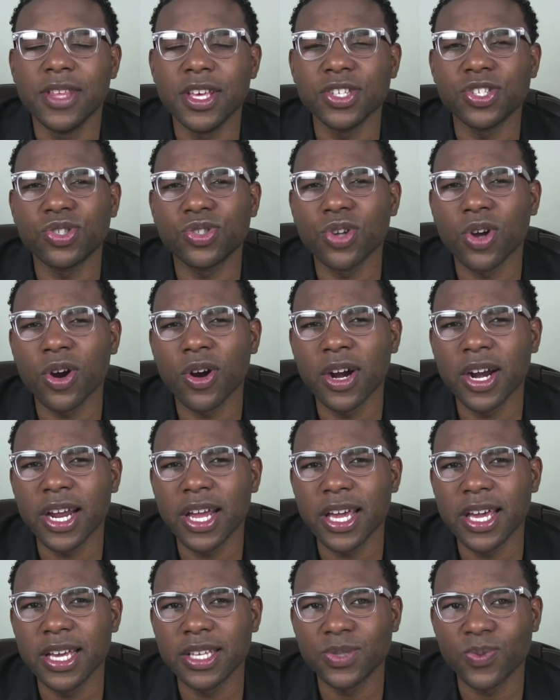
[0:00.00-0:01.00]
This
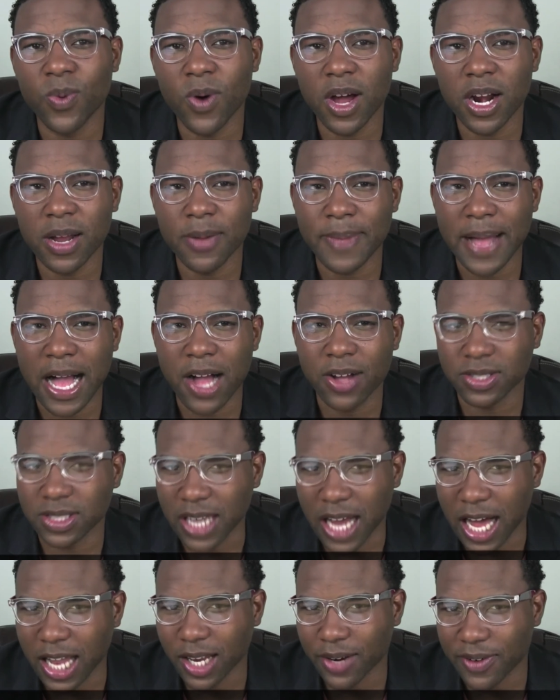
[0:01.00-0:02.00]
story is one
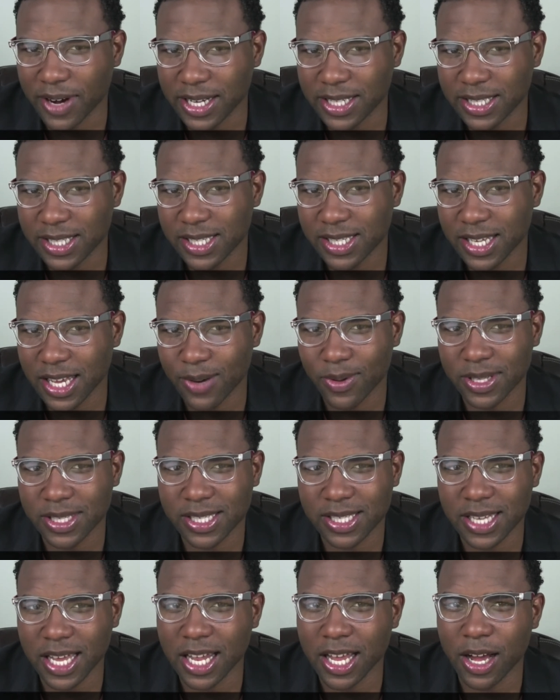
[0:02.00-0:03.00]
about tolerance and
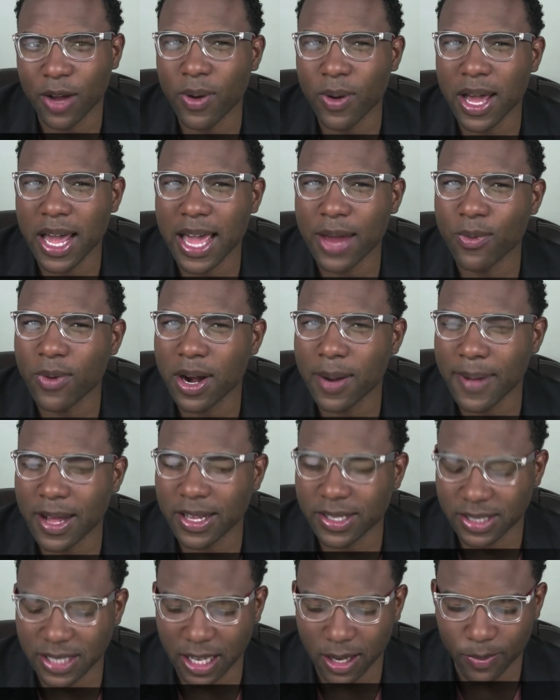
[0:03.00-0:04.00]
uh, one, and one
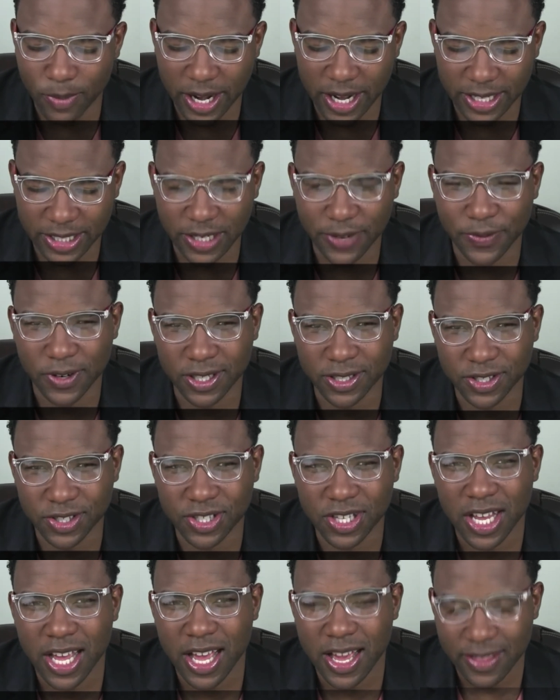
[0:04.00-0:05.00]
about celebrating
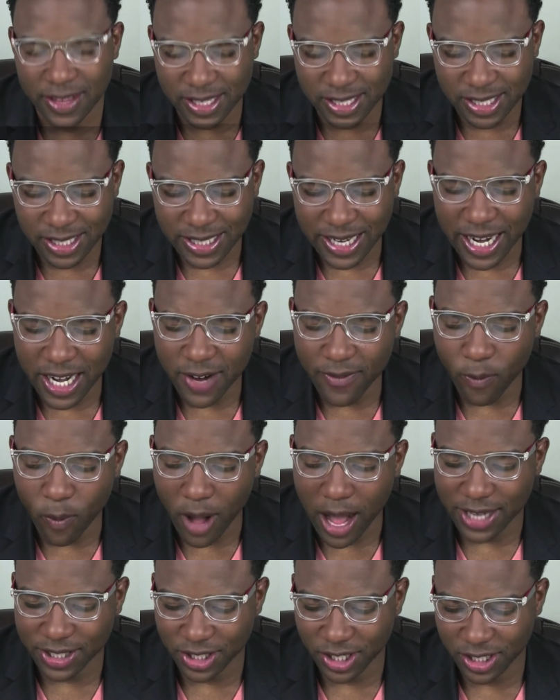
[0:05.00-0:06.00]
difference. The state of
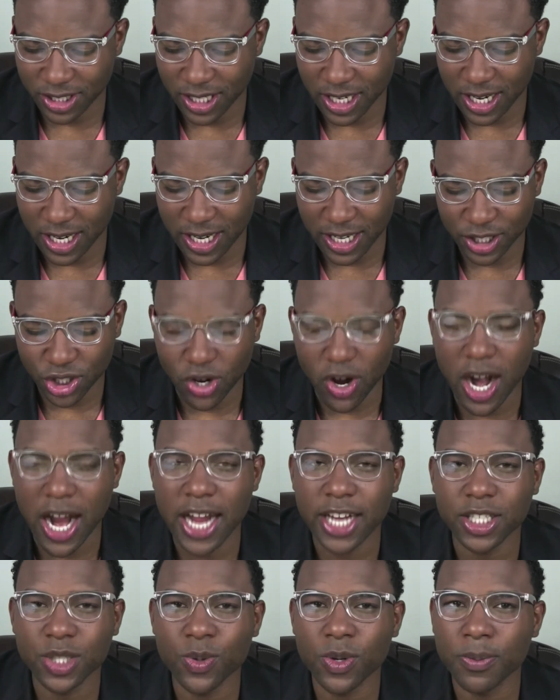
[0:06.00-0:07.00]
Washington is
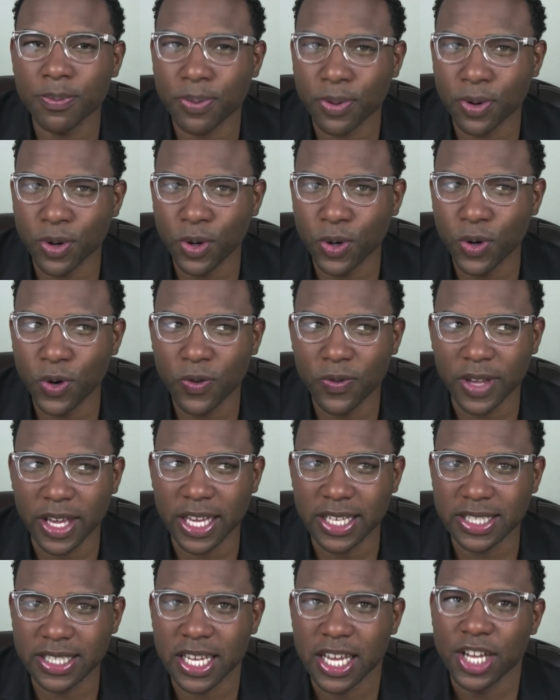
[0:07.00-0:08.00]
trying to
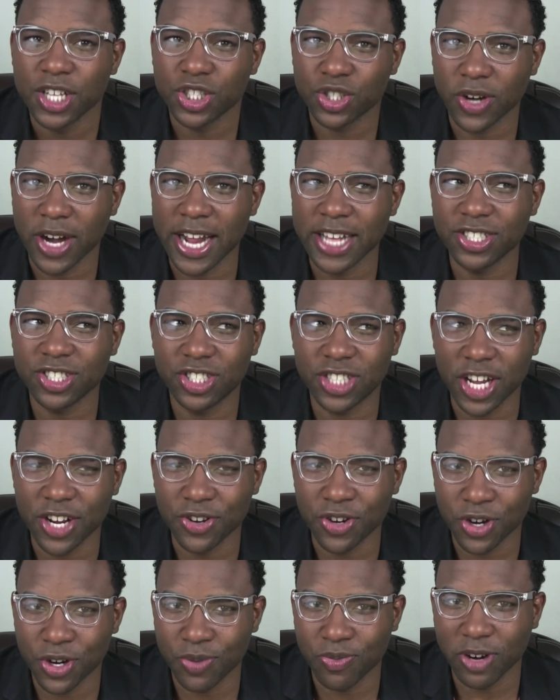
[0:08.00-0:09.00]
improve its
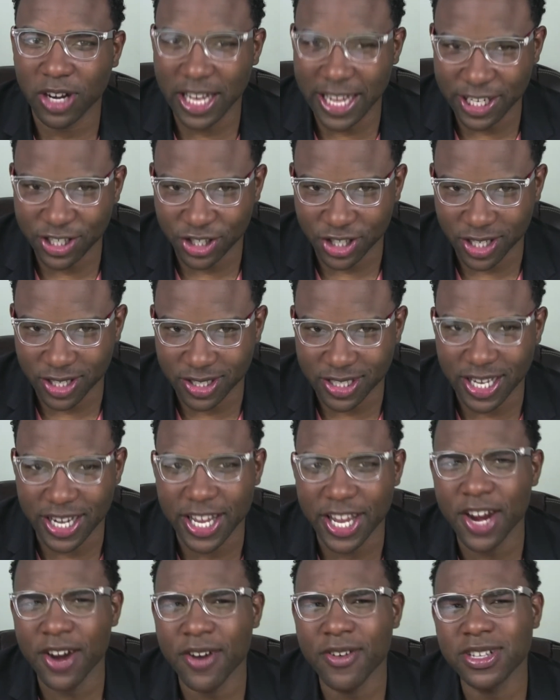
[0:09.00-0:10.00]
transgendered relations,
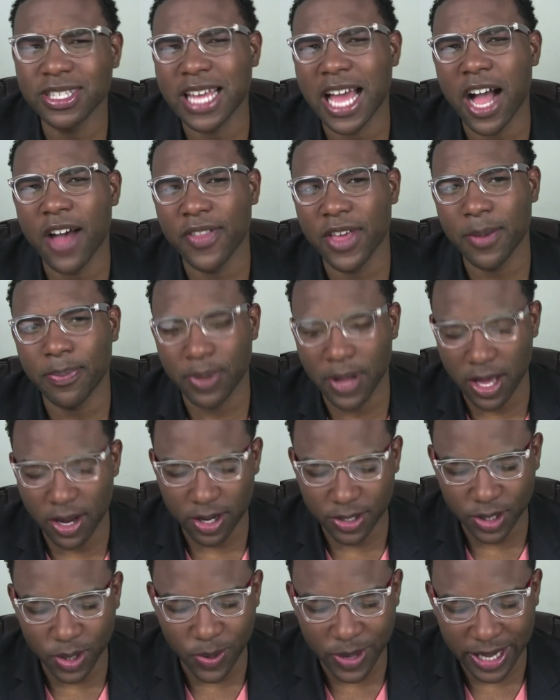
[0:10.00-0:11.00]
and here is how they
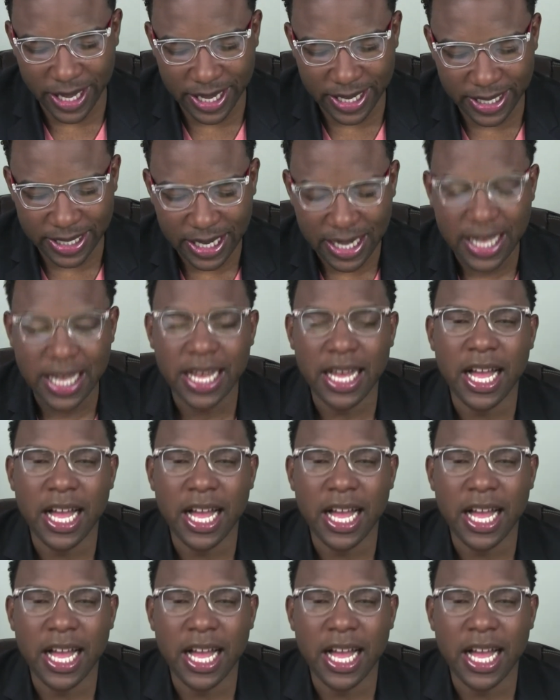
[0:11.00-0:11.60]
plan on doing it.